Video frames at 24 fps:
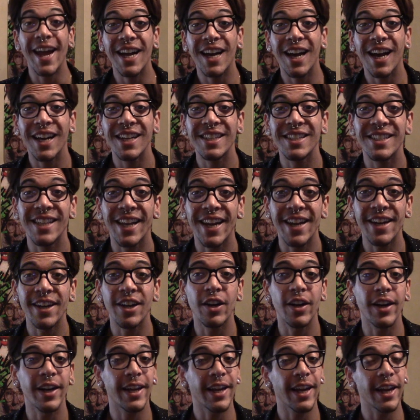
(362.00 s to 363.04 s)
guys, Zane here,
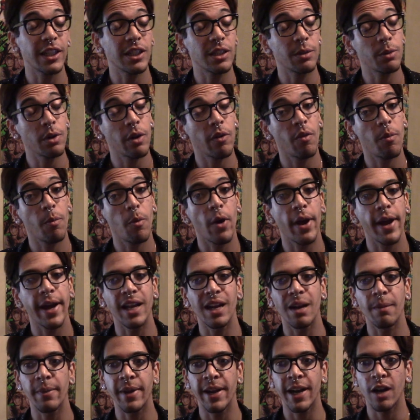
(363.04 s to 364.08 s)
aka Supernova Boy, and
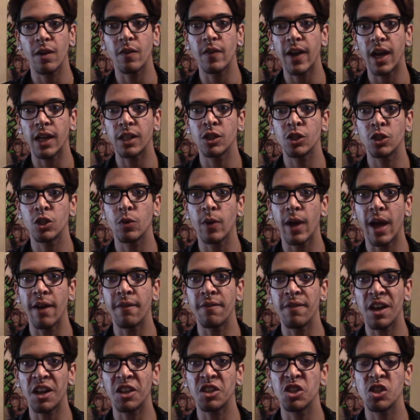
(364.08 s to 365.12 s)
I'm here reacting to
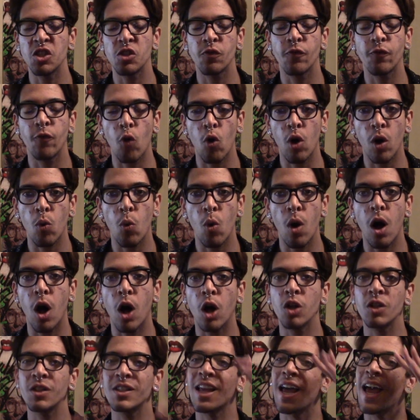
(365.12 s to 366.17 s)
FX's Four
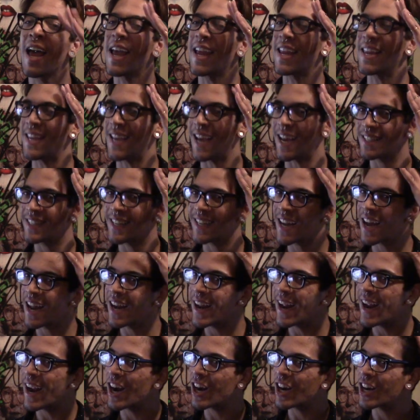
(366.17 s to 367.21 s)
Walls. Yes, I got a
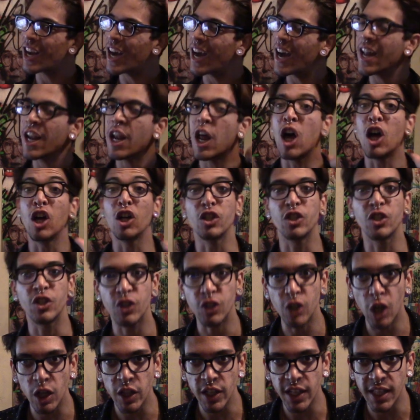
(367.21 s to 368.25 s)
haircut.
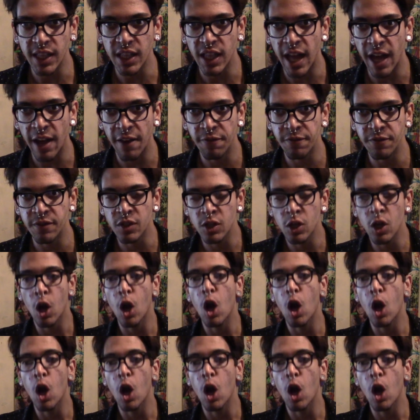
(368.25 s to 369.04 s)
Sully left.